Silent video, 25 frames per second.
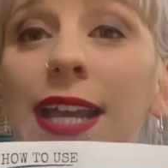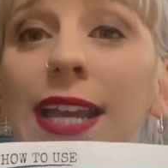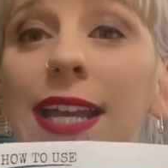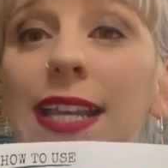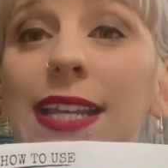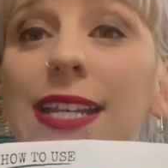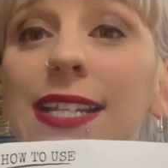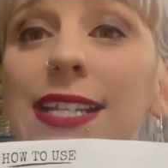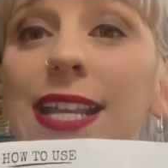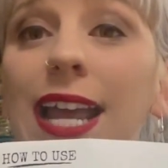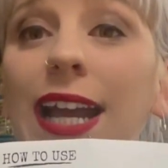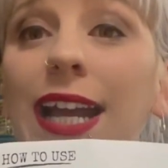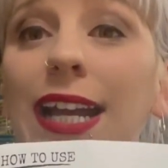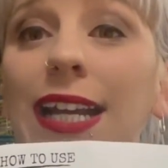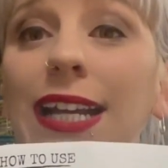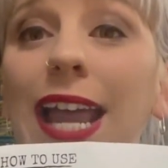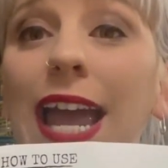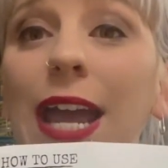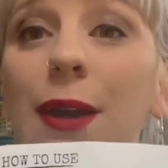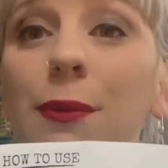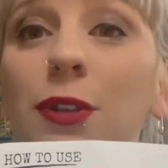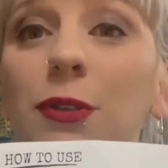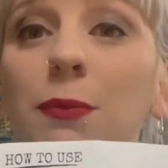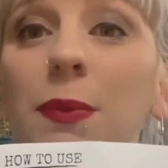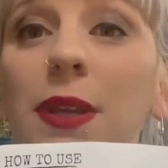your second
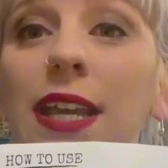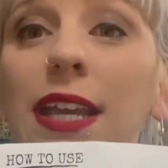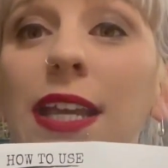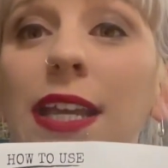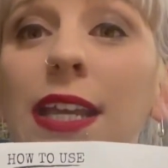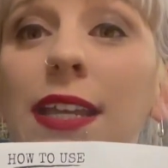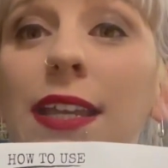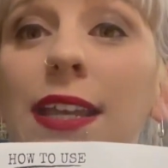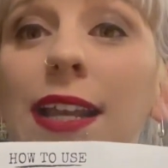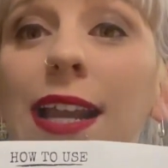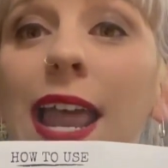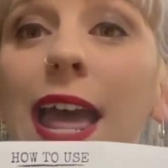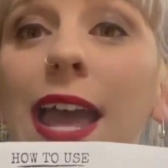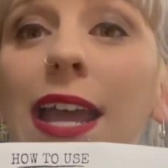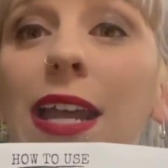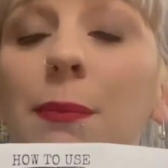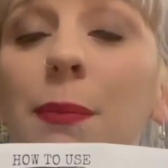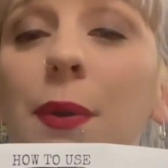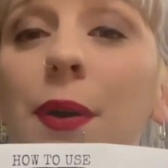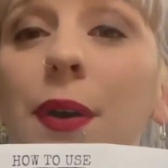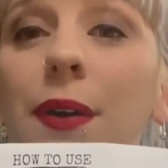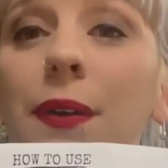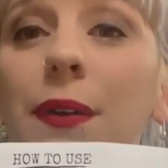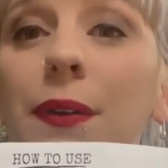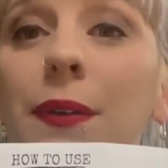layer would be your
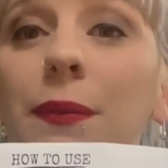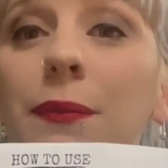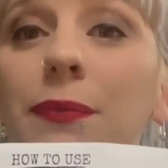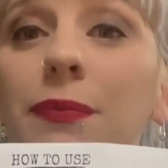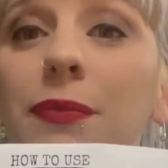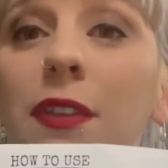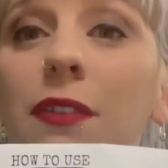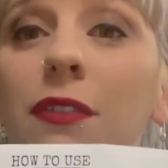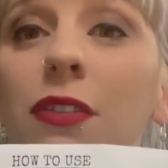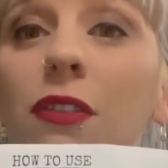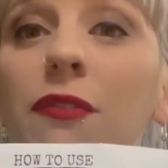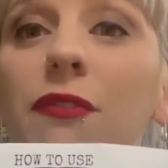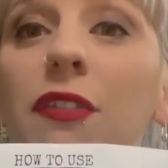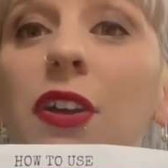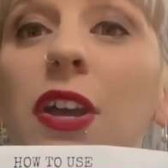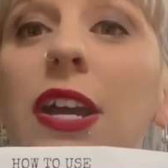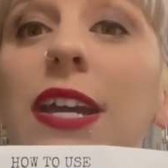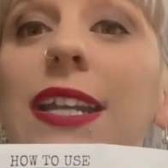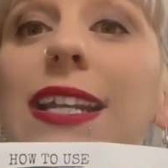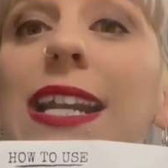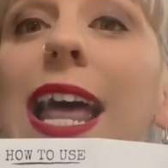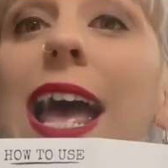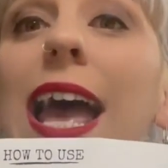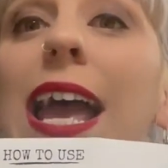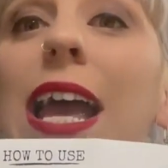label, the
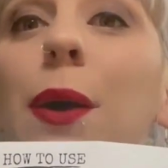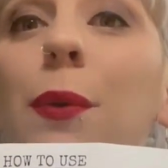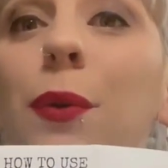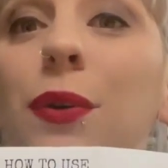third layer